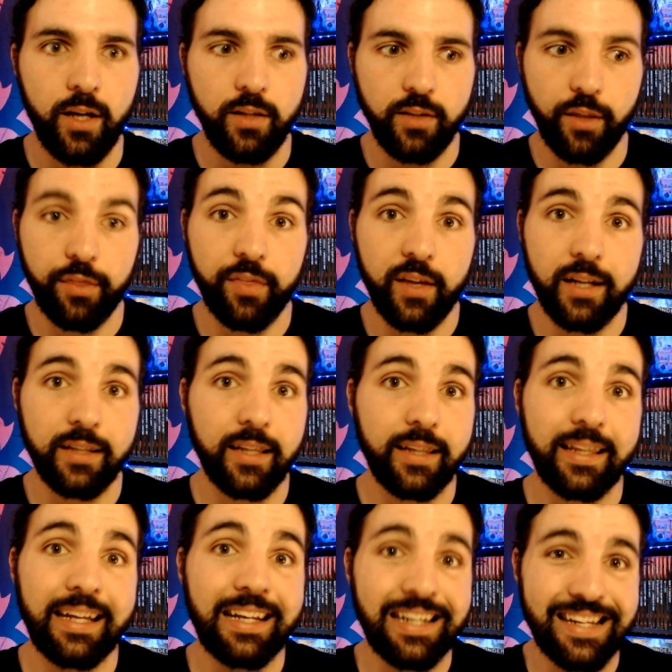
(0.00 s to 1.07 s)
the thing that
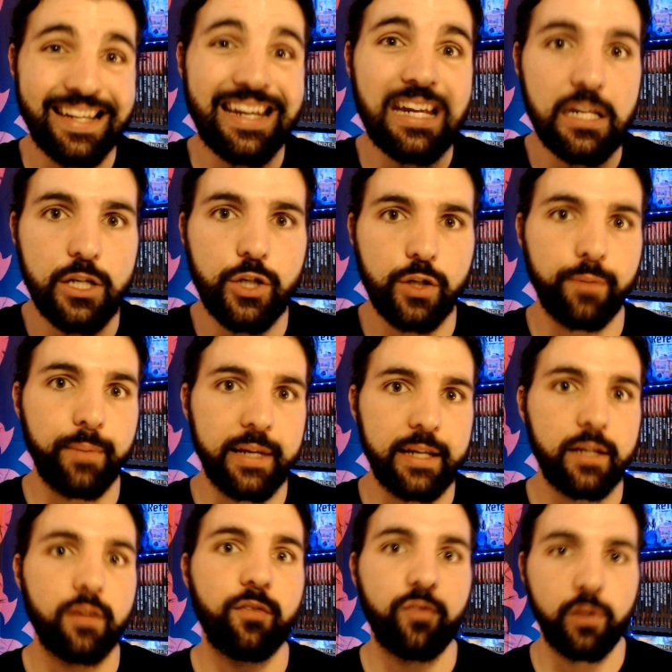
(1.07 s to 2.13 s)
they need to
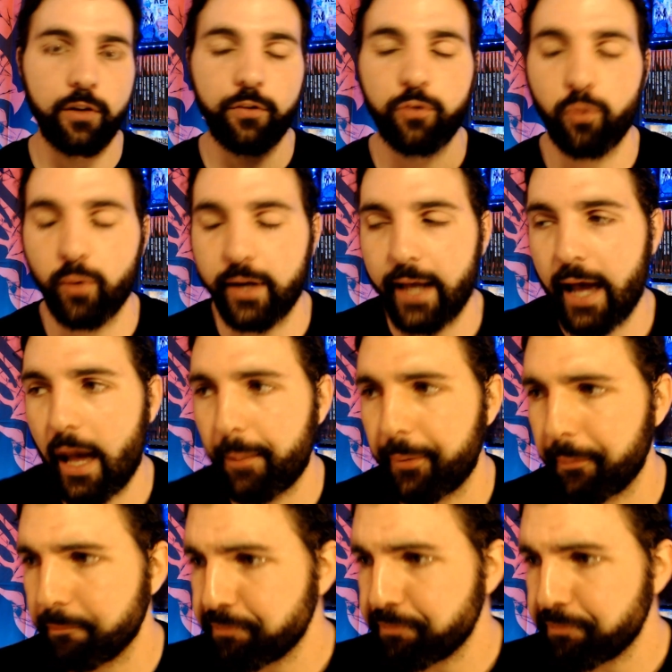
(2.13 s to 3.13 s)
be for the story to happen.